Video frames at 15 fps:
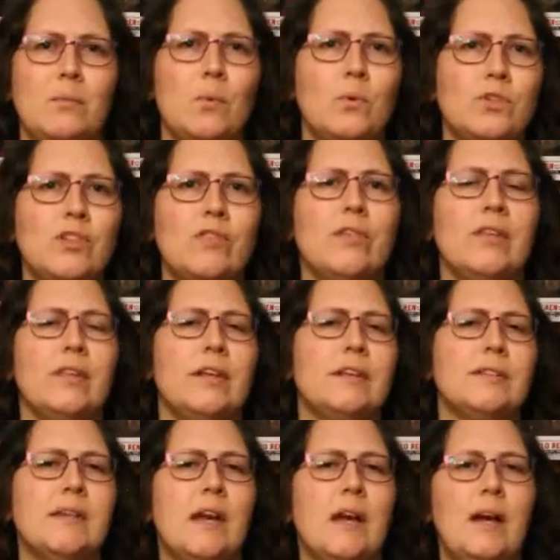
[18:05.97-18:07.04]
water and
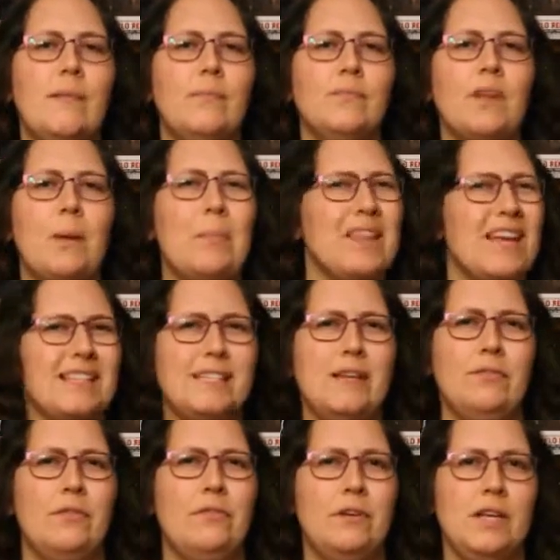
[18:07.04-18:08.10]
things, but that's
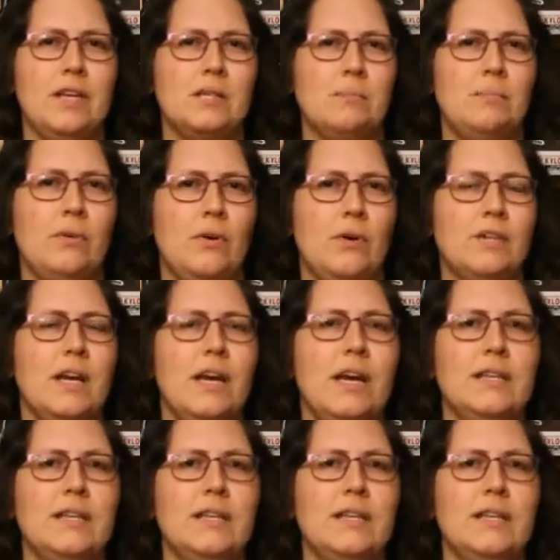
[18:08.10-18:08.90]
never fully explored.